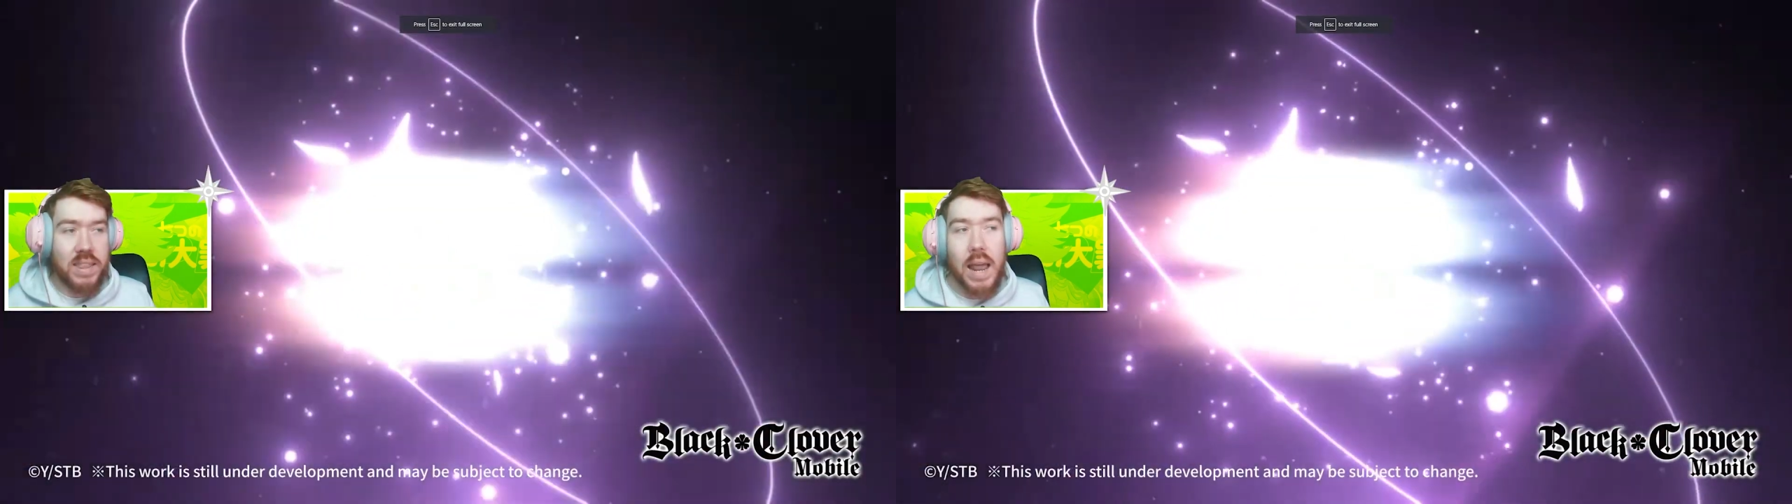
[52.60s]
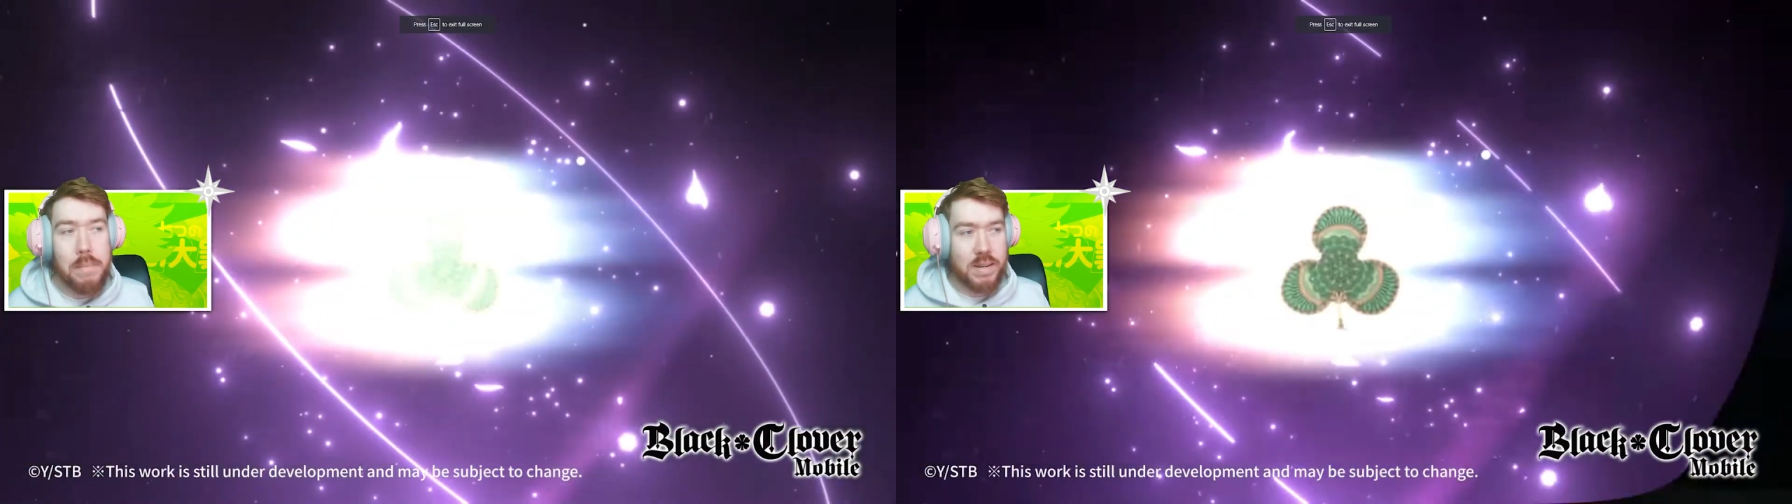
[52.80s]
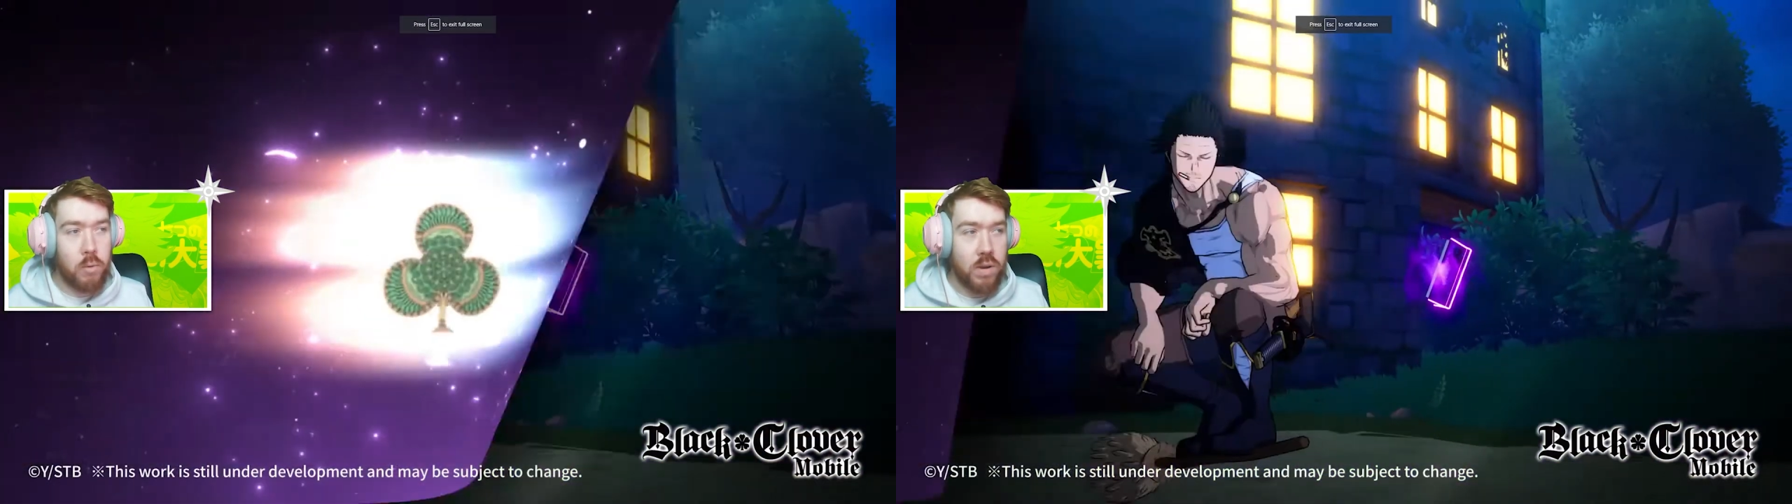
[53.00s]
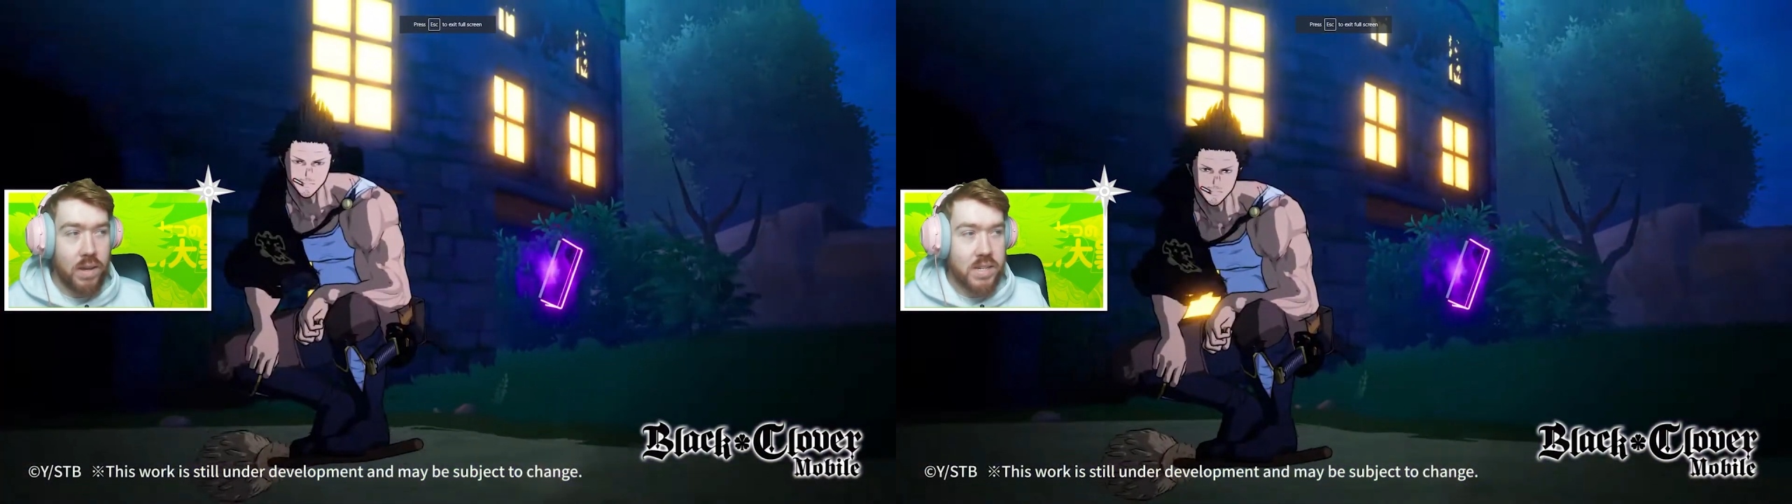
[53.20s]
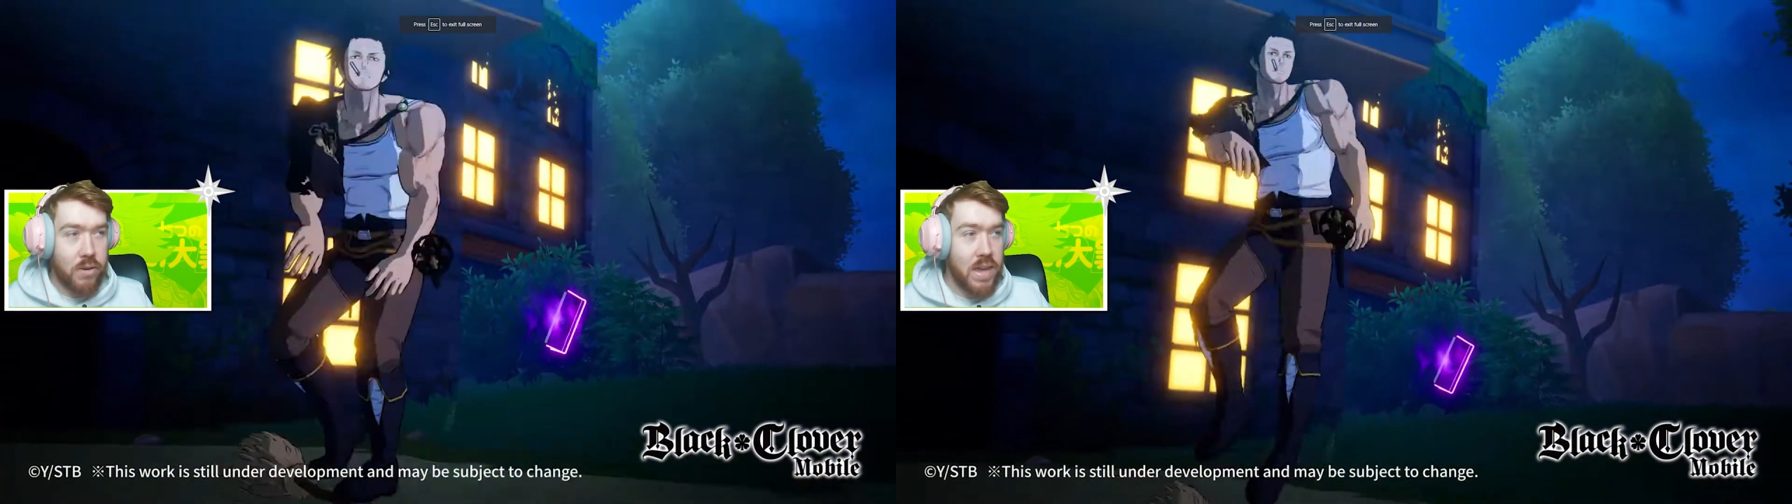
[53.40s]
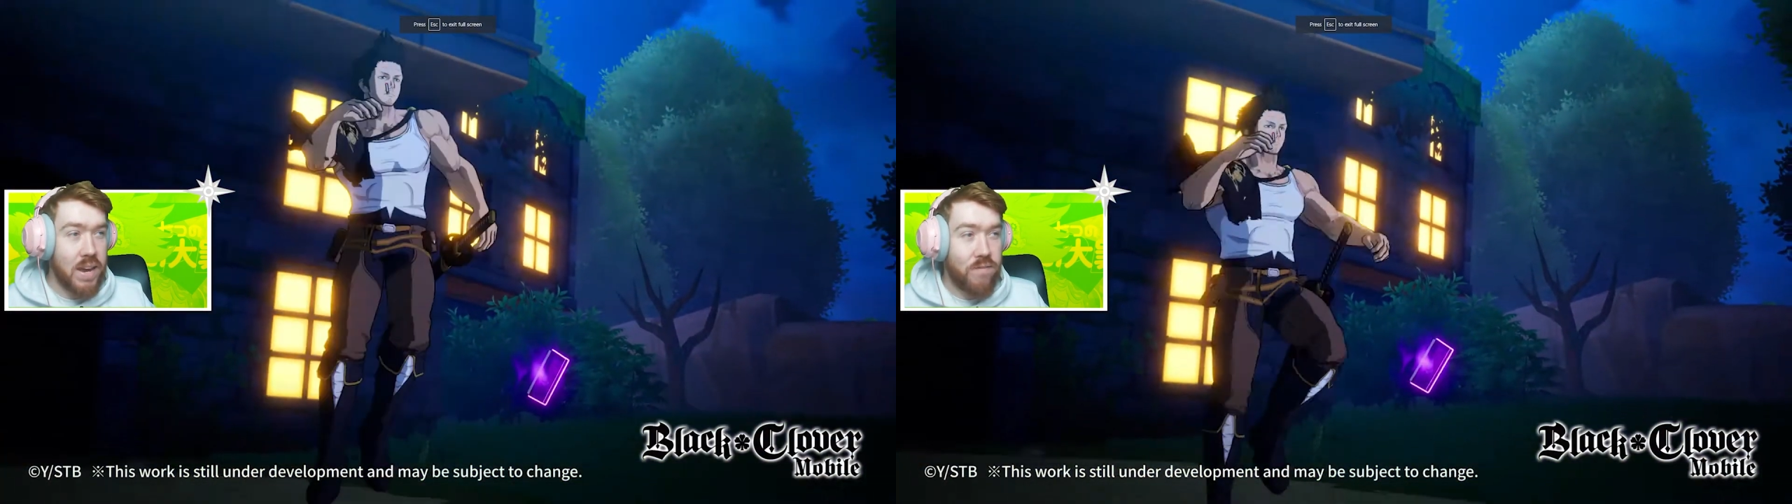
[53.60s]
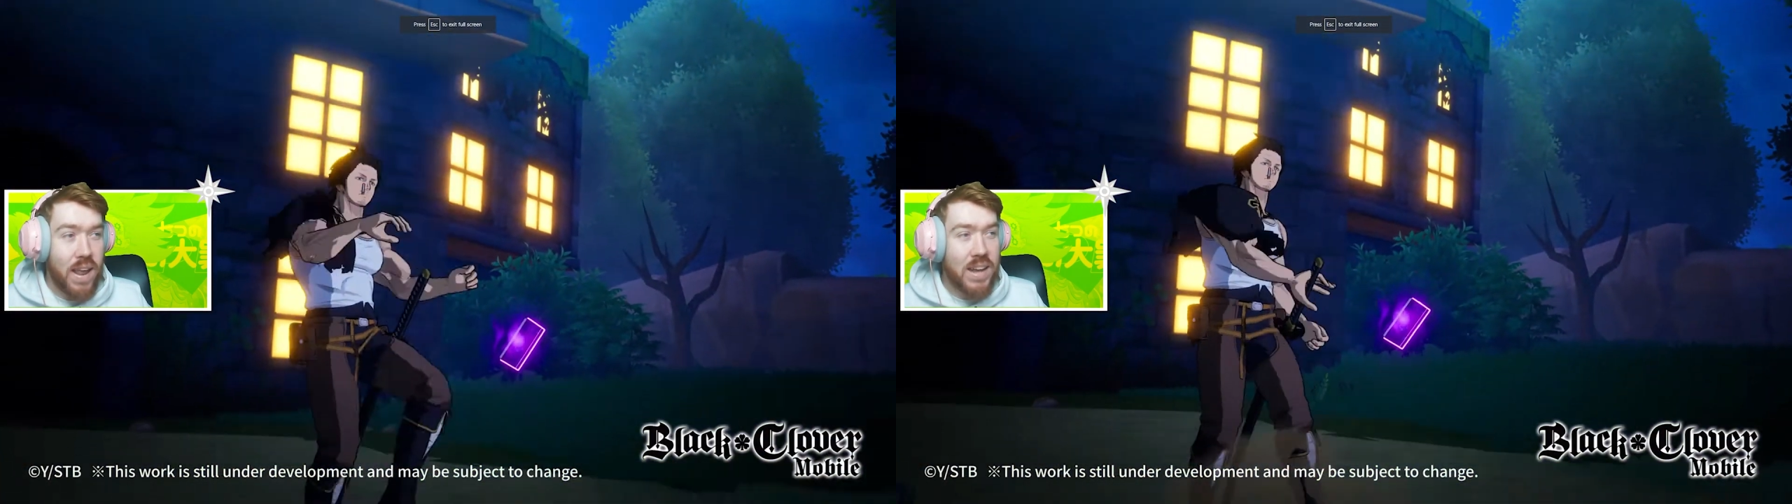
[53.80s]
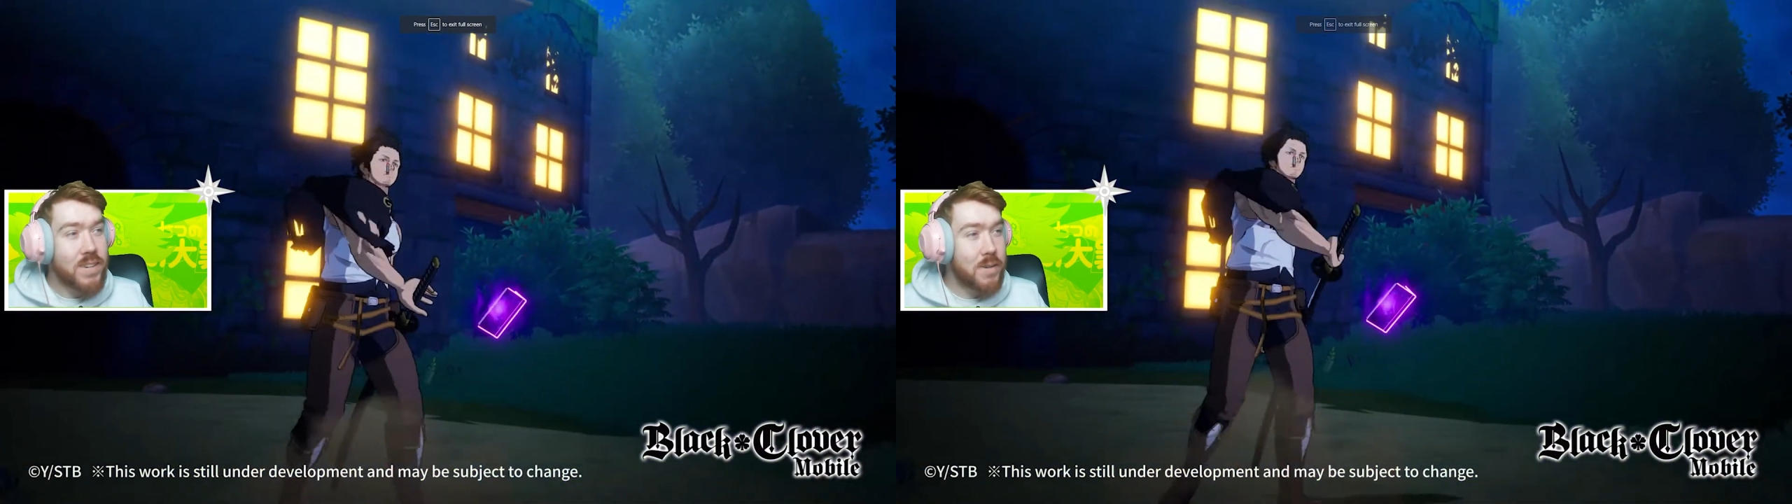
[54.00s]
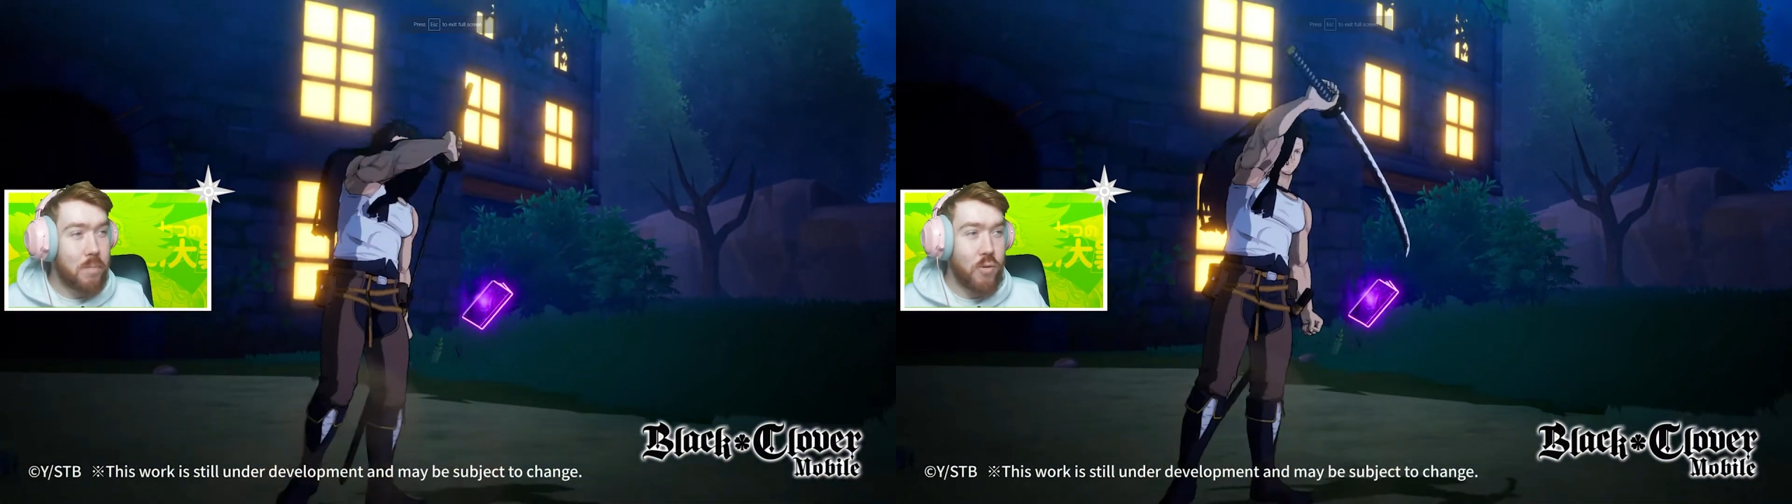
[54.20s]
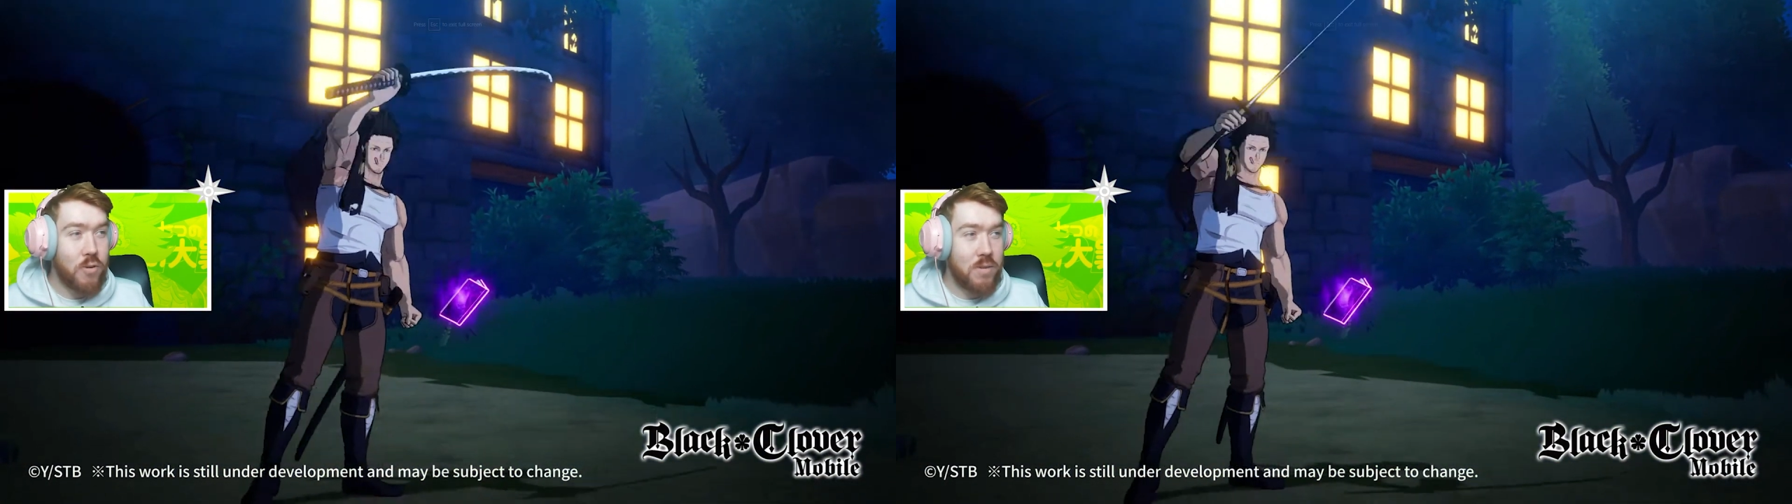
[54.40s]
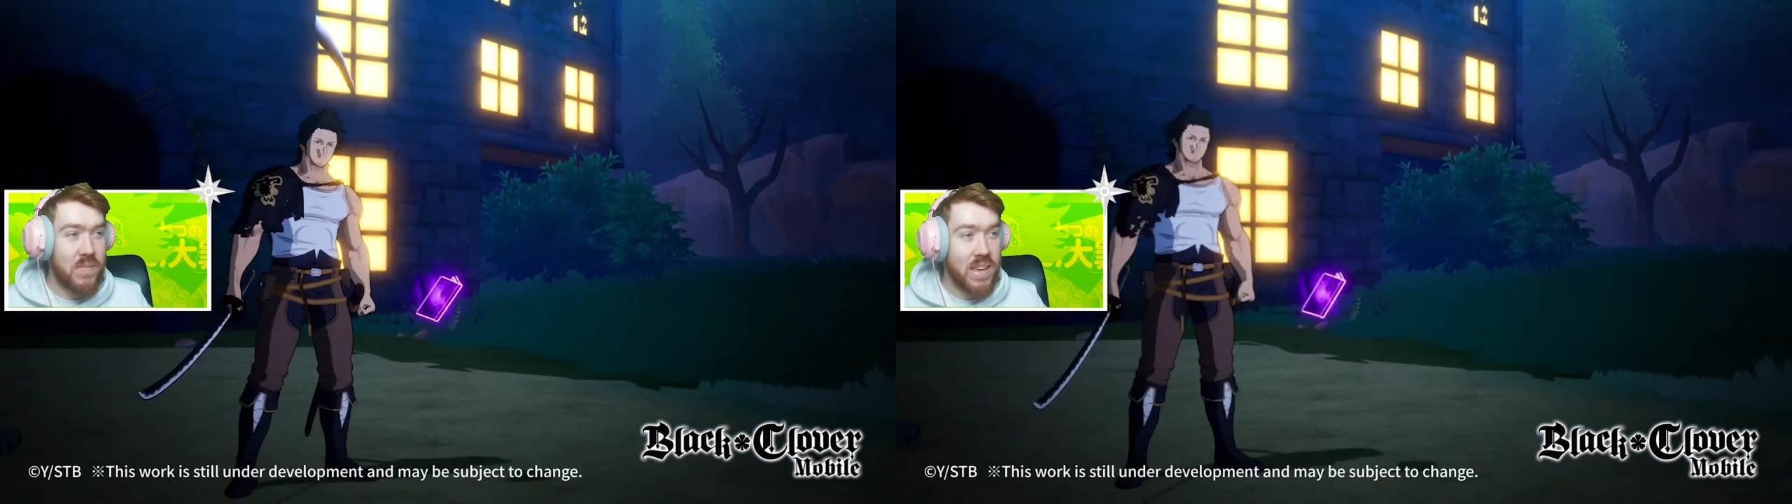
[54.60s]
it down a bit more here. So yeah, he flies with his broom,